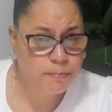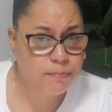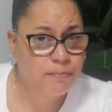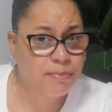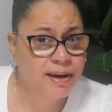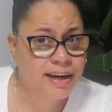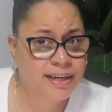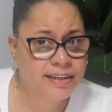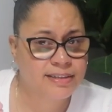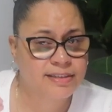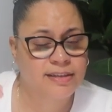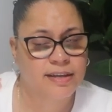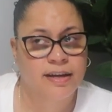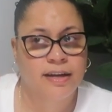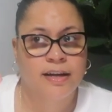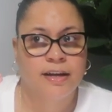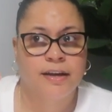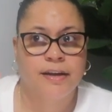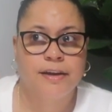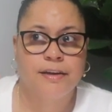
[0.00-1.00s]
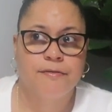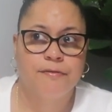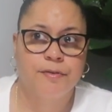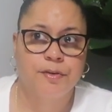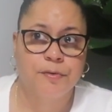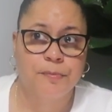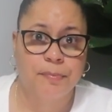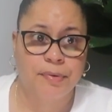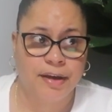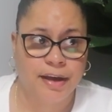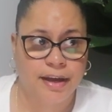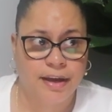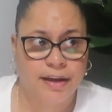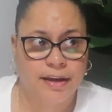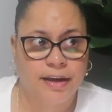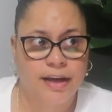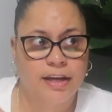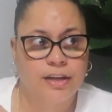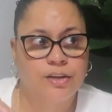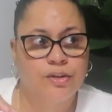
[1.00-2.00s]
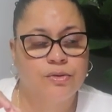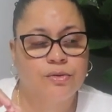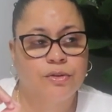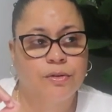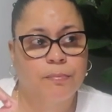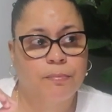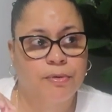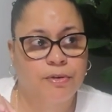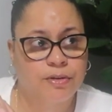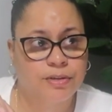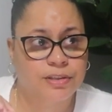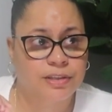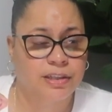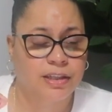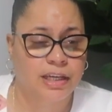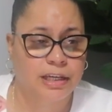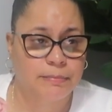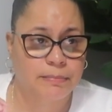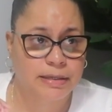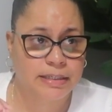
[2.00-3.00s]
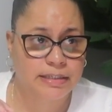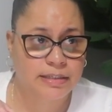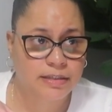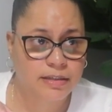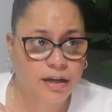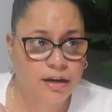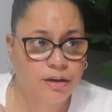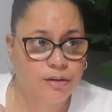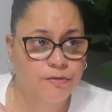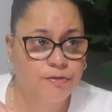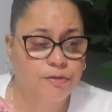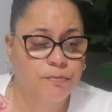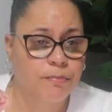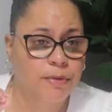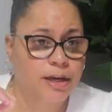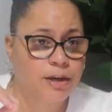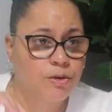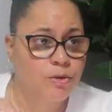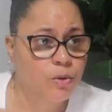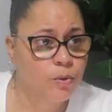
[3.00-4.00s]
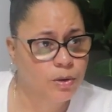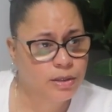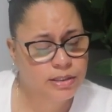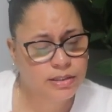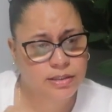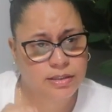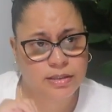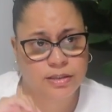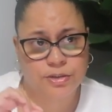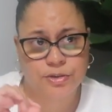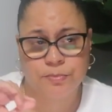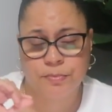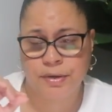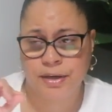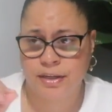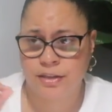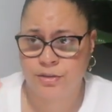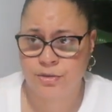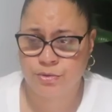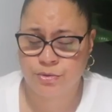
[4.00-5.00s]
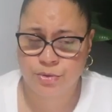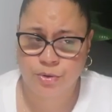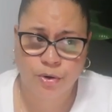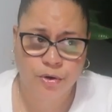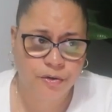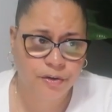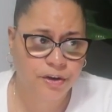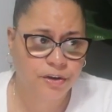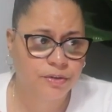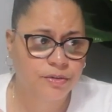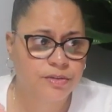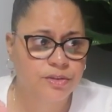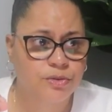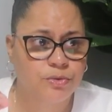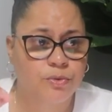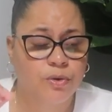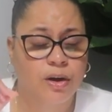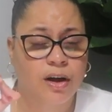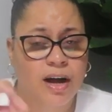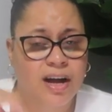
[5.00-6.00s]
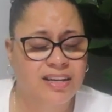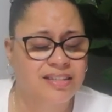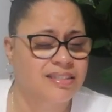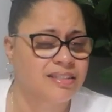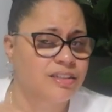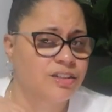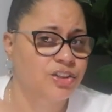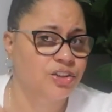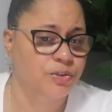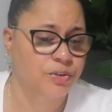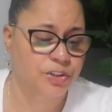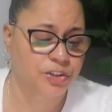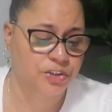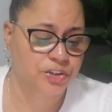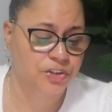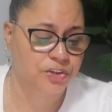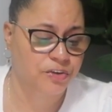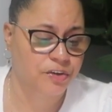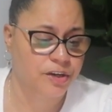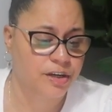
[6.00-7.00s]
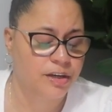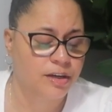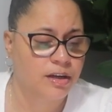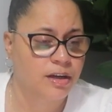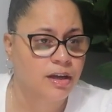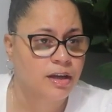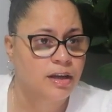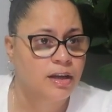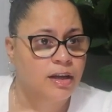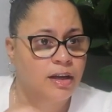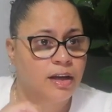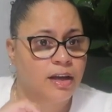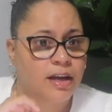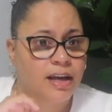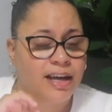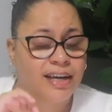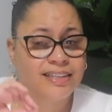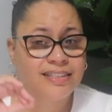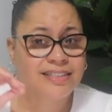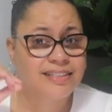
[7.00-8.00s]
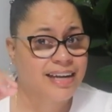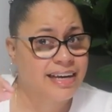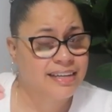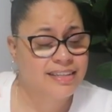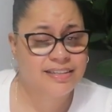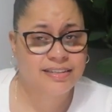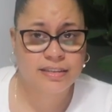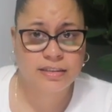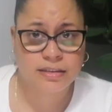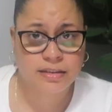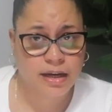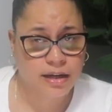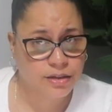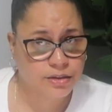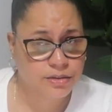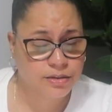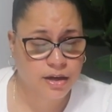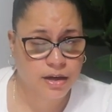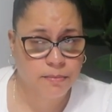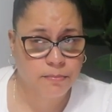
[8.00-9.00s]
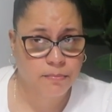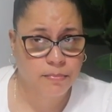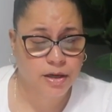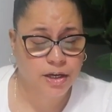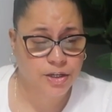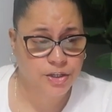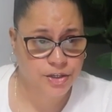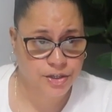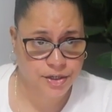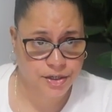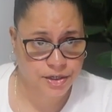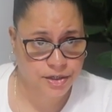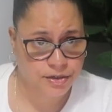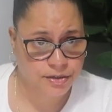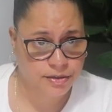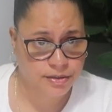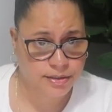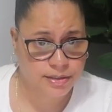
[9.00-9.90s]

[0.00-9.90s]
But if you pay and you're a person like myself, you make courses, you make tutorials, you constantly show on your screen, it's $96 a year.